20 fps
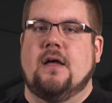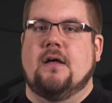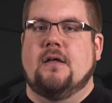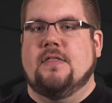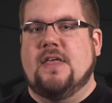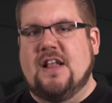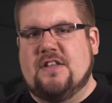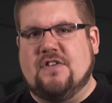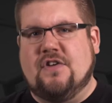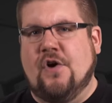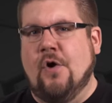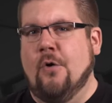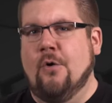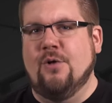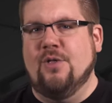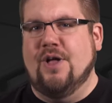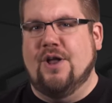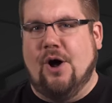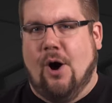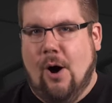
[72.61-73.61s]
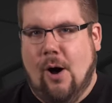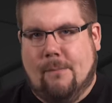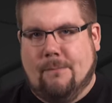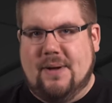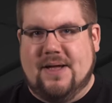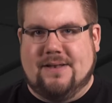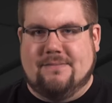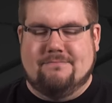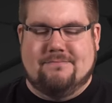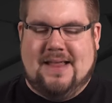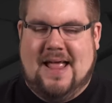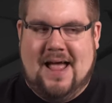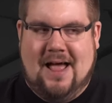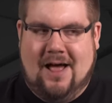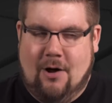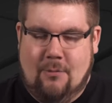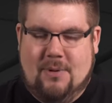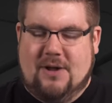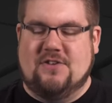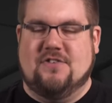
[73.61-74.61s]
that's cool and all, but
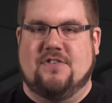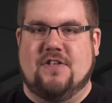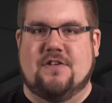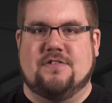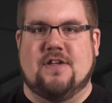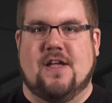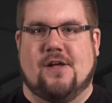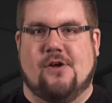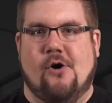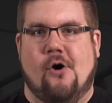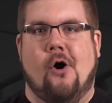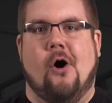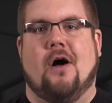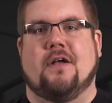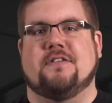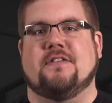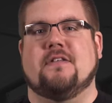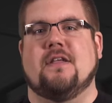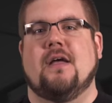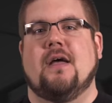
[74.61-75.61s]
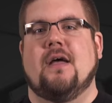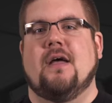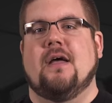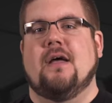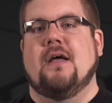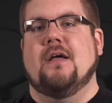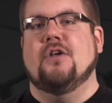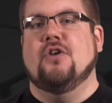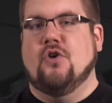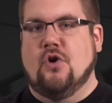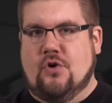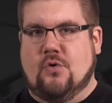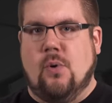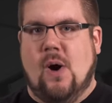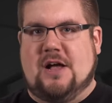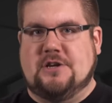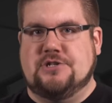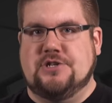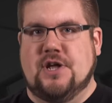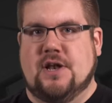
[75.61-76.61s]
how much does it cost? Good
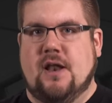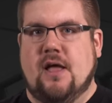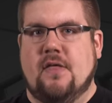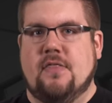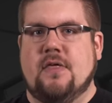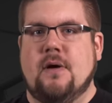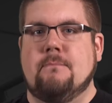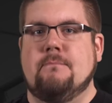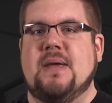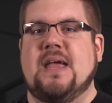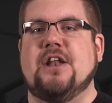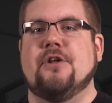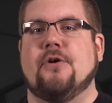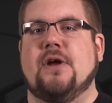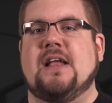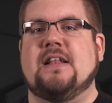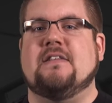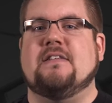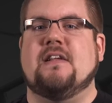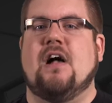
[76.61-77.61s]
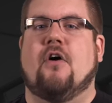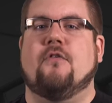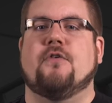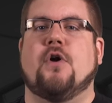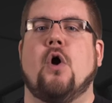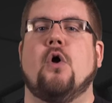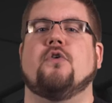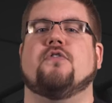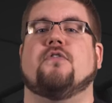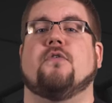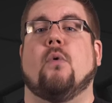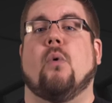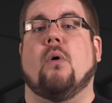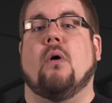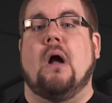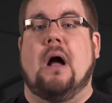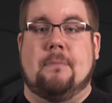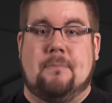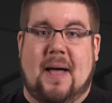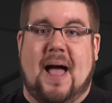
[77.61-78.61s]
question. The meter itself goes
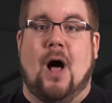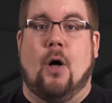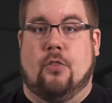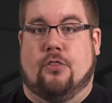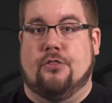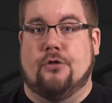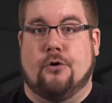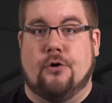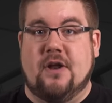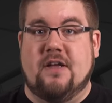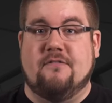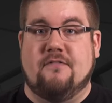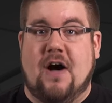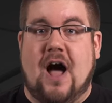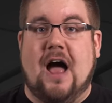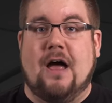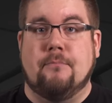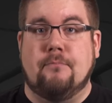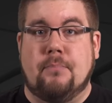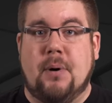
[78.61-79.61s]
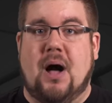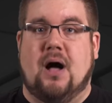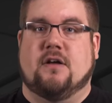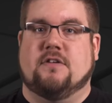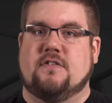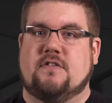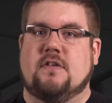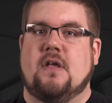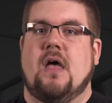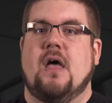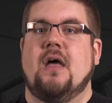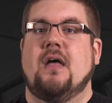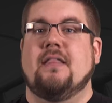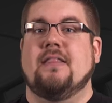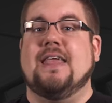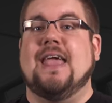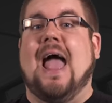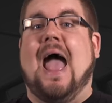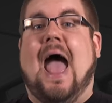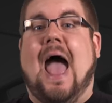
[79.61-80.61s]
for about 35 bucks.
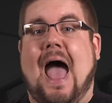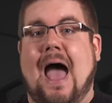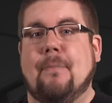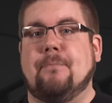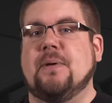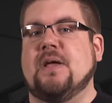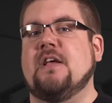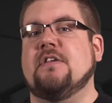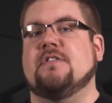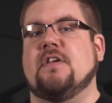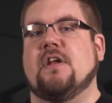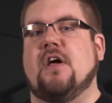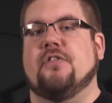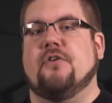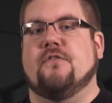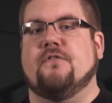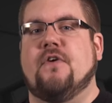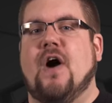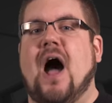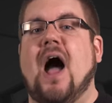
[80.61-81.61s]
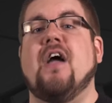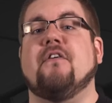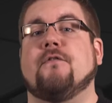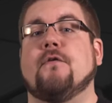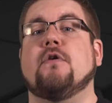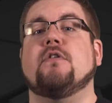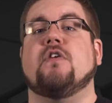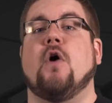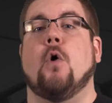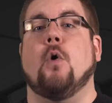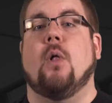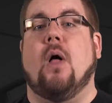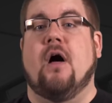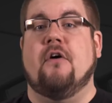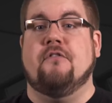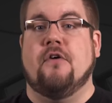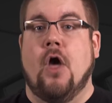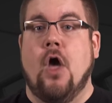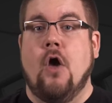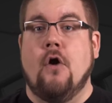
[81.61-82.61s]
The app is another $5 for a total
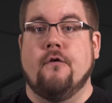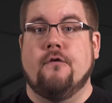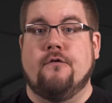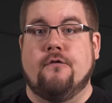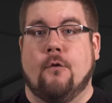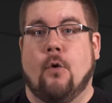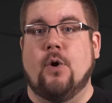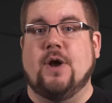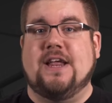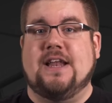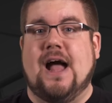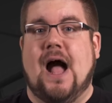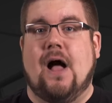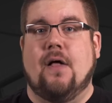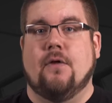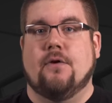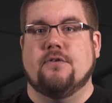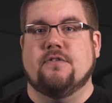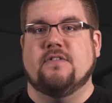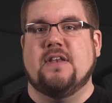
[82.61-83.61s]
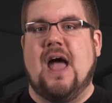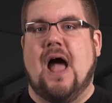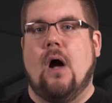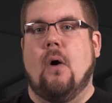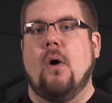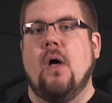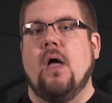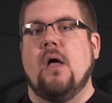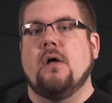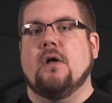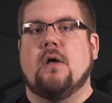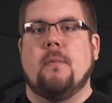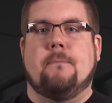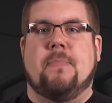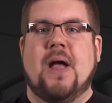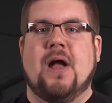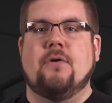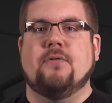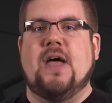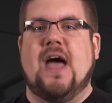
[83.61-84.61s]
of $40. Now,
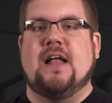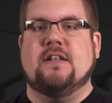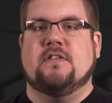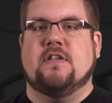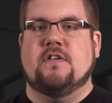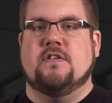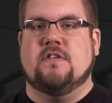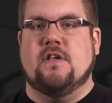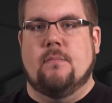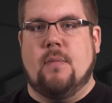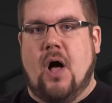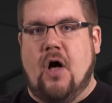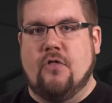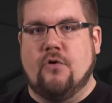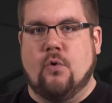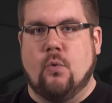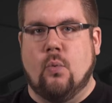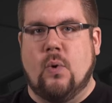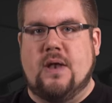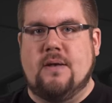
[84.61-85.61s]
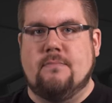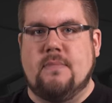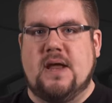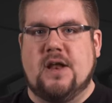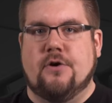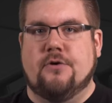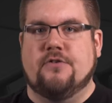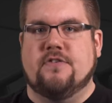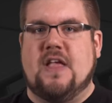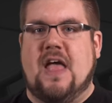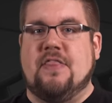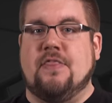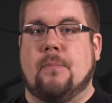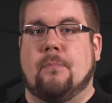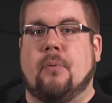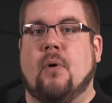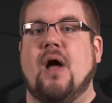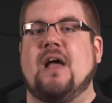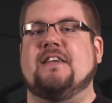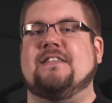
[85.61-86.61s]
compare that to some other wind meters and the
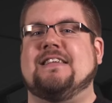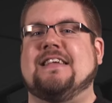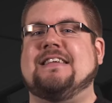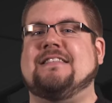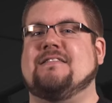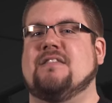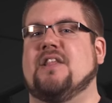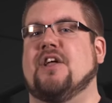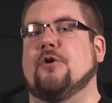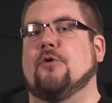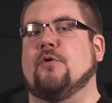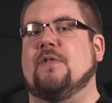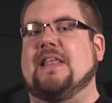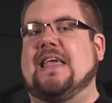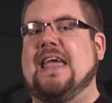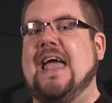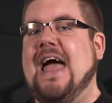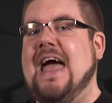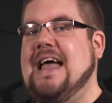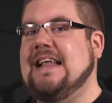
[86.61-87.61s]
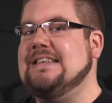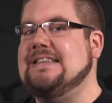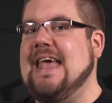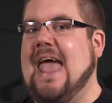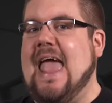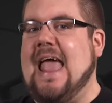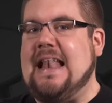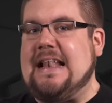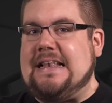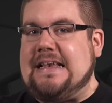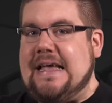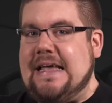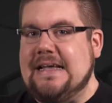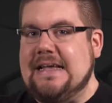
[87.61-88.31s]
price is literally 10